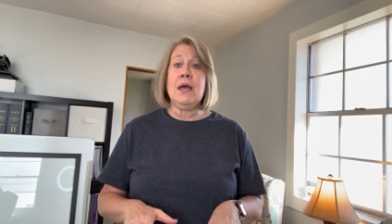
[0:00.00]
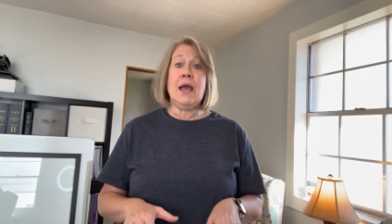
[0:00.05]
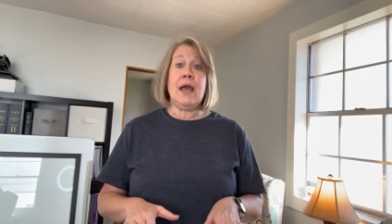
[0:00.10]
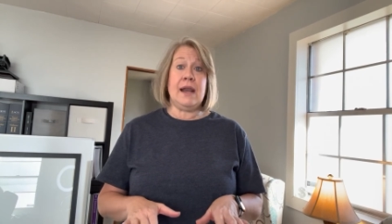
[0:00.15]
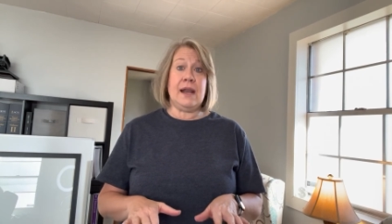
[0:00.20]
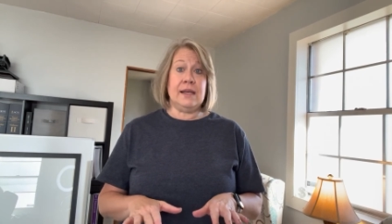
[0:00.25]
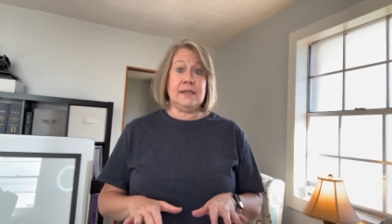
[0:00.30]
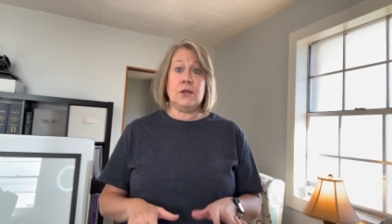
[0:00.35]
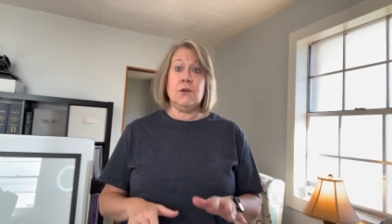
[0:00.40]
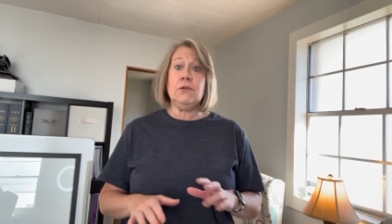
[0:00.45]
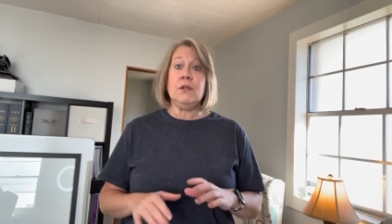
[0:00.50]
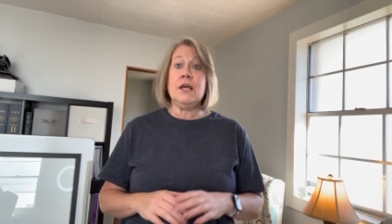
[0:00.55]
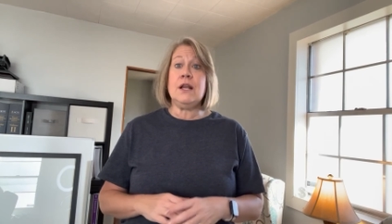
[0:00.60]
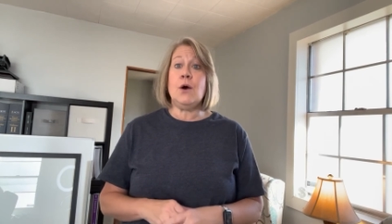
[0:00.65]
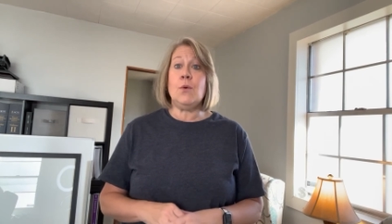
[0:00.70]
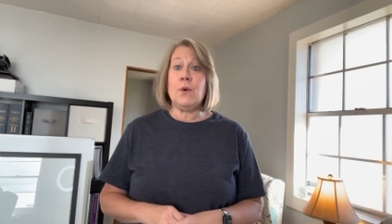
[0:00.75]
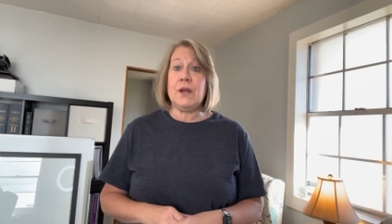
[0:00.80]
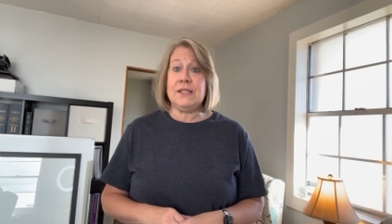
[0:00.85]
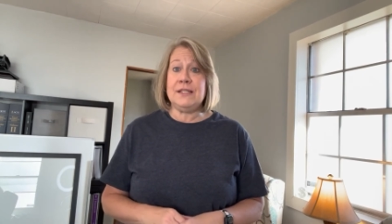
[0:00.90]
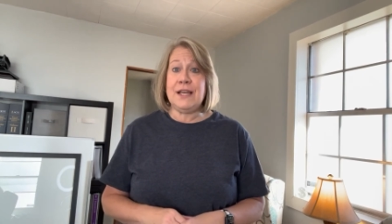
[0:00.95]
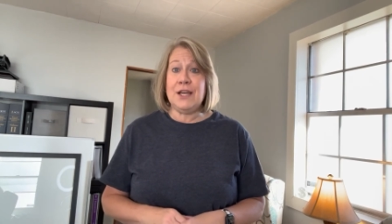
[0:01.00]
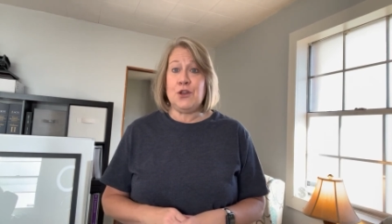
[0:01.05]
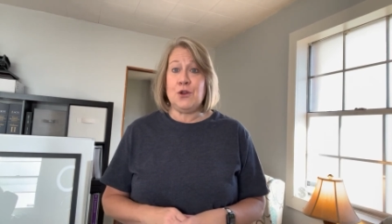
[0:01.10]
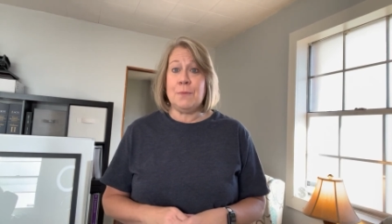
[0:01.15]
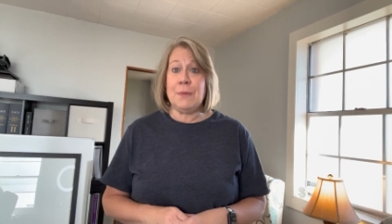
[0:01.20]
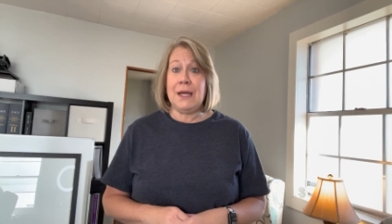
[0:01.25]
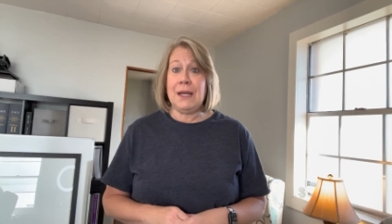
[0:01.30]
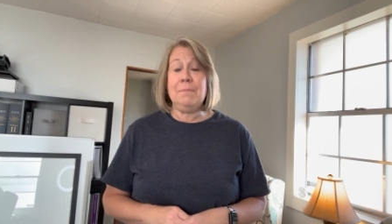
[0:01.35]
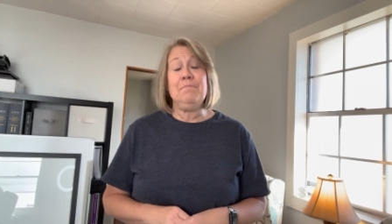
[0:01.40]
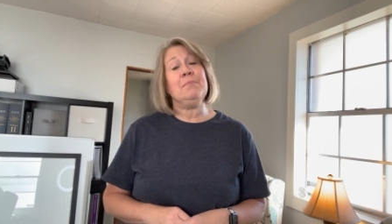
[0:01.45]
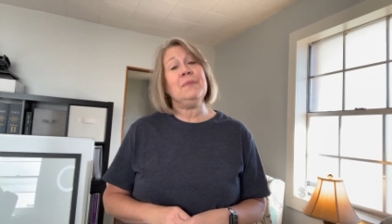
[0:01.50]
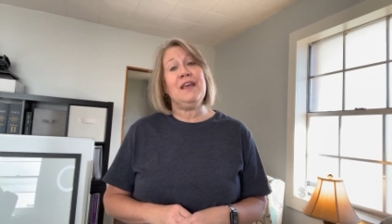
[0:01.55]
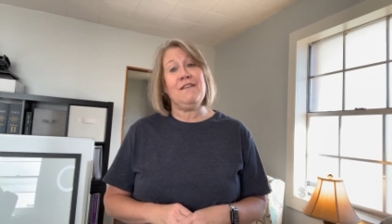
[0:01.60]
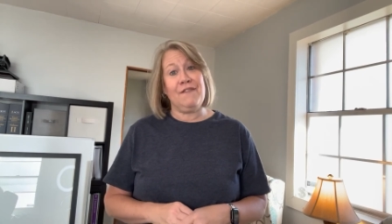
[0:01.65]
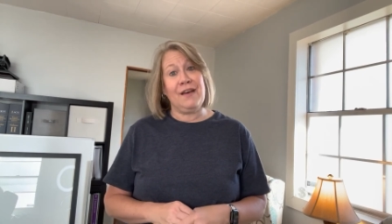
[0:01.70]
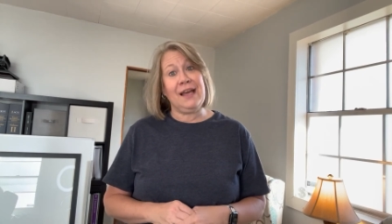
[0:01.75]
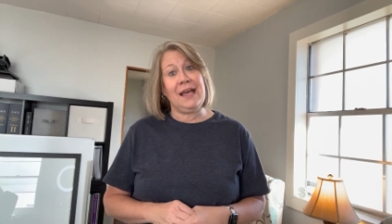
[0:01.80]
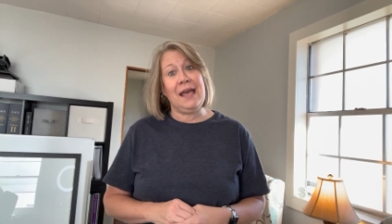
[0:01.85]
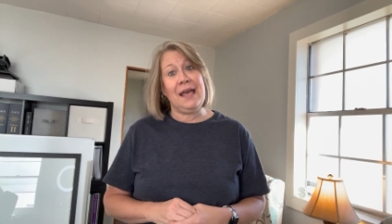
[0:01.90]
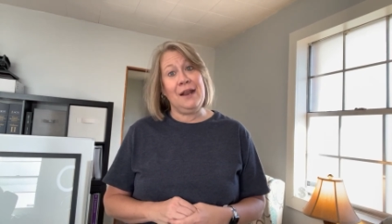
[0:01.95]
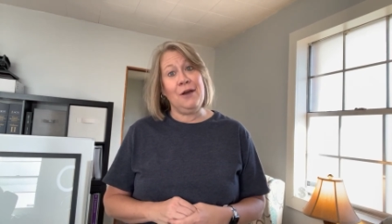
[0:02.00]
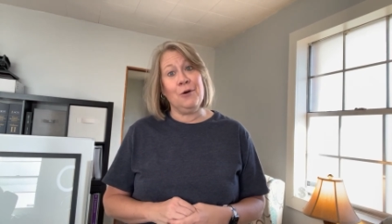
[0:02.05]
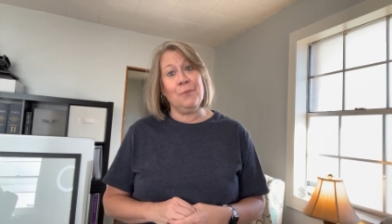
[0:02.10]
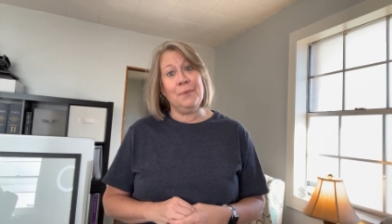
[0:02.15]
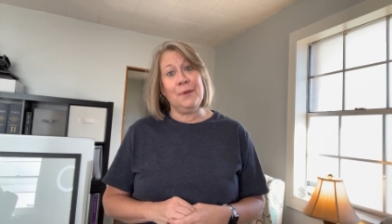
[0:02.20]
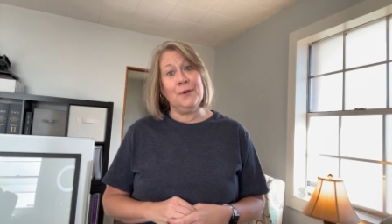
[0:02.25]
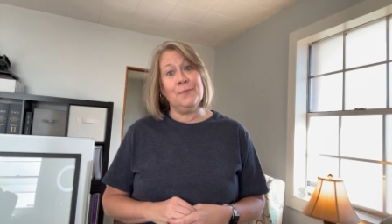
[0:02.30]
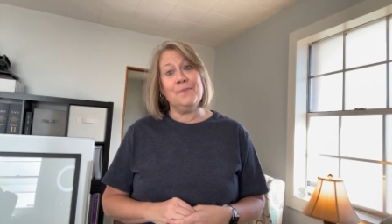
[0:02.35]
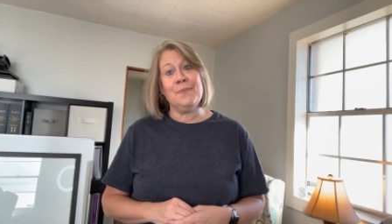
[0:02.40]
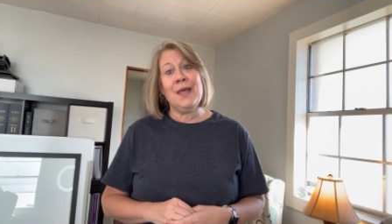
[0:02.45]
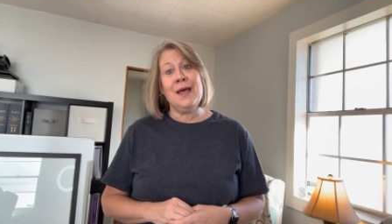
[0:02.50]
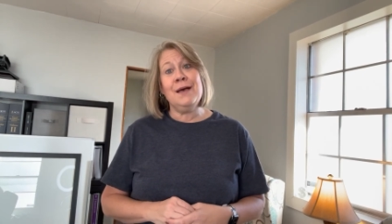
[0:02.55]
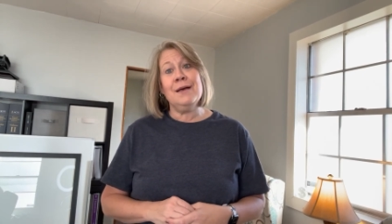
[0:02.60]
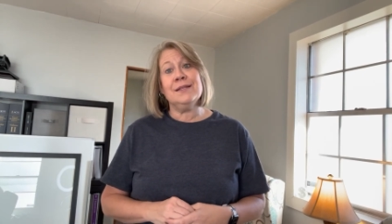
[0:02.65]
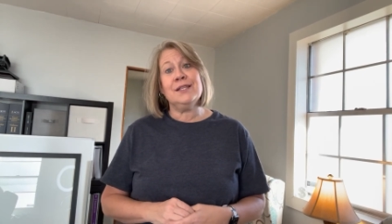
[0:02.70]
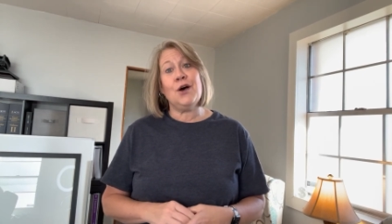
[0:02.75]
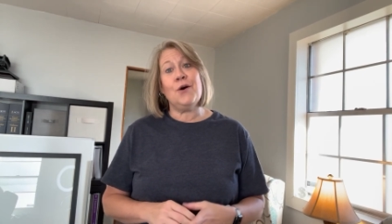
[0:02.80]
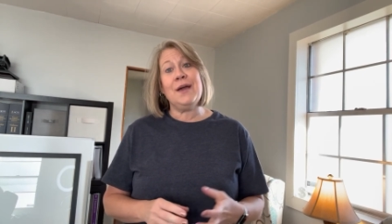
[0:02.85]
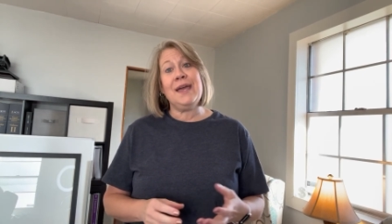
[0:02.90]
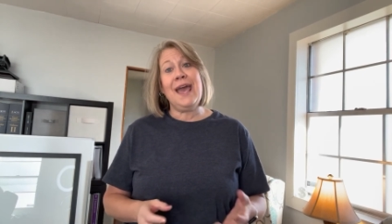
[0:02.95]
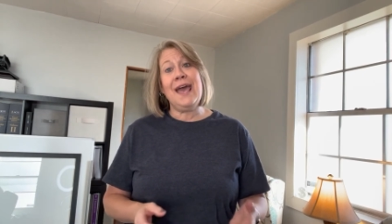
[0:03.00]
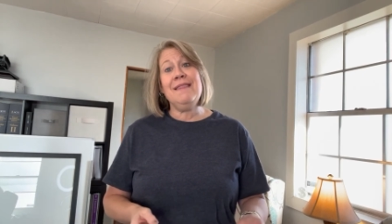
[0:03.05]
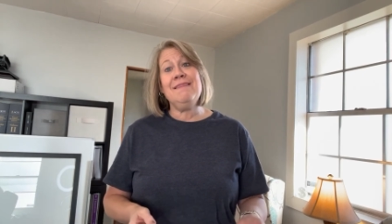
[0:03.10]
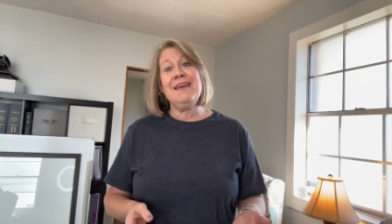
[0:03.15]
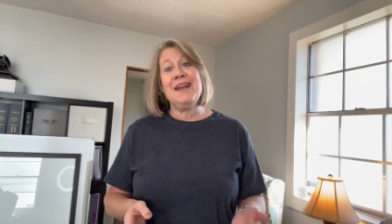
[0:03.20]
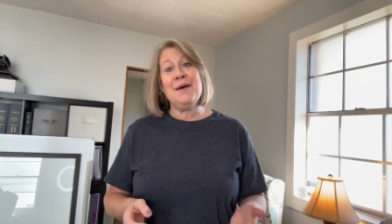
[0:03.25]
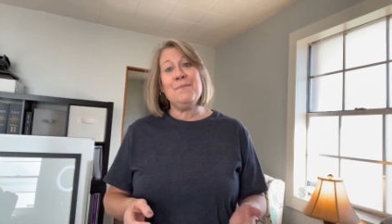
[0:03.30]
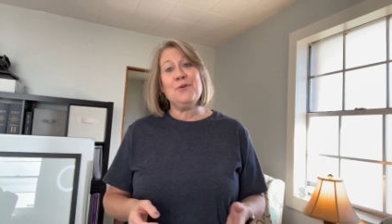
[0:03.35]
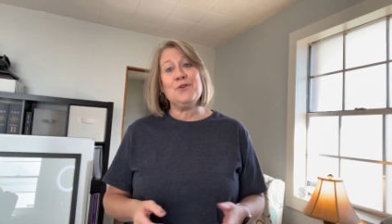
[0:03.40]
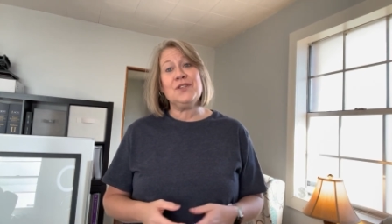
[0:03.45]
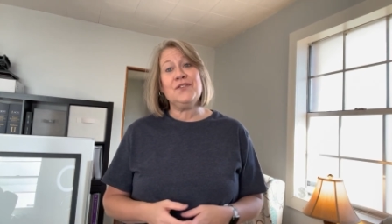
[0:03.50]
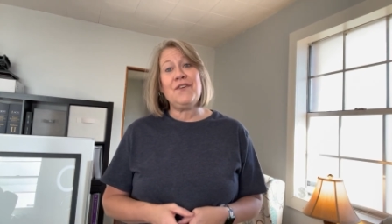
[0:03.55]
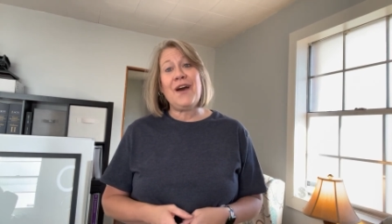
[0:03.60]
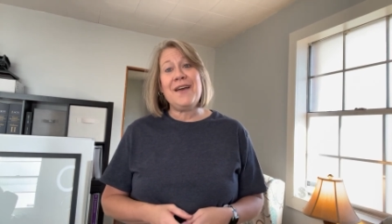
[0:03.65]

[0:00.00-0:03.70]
And I certainly don't want to take your money if I can't help you. So again, the number is